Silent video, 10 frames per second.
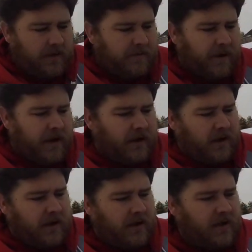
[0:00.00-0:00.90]
But
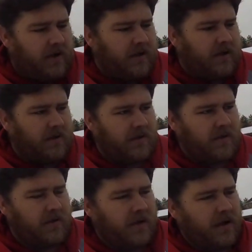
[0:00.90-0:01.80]

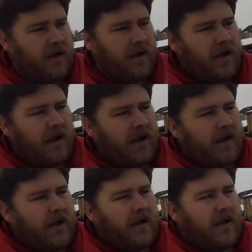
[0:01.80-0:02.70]

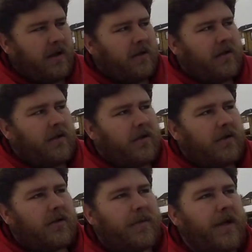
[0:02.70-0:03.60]

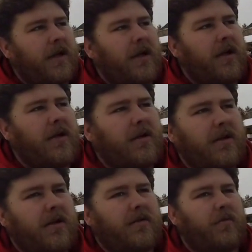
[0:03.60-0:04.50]
to me,
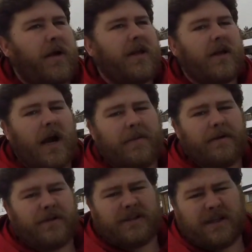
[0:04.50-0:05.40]
the way the
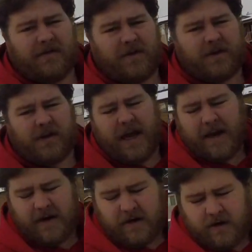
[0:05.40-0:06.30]
comment was
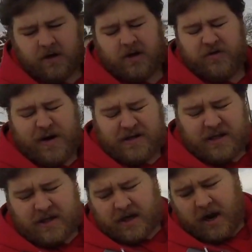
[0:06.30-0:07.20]
heading, the direction
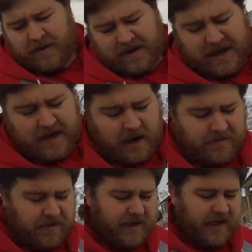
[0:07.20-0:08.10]
that that
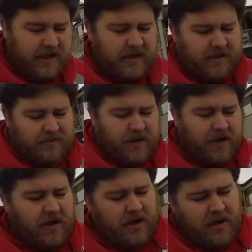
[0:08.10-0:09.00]
comment was heading in to
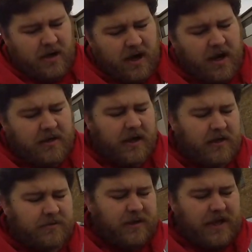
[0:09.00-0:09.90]
me,
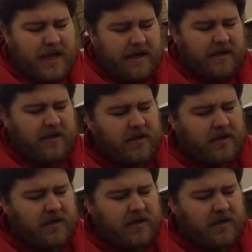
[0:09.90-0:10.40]
tells me that,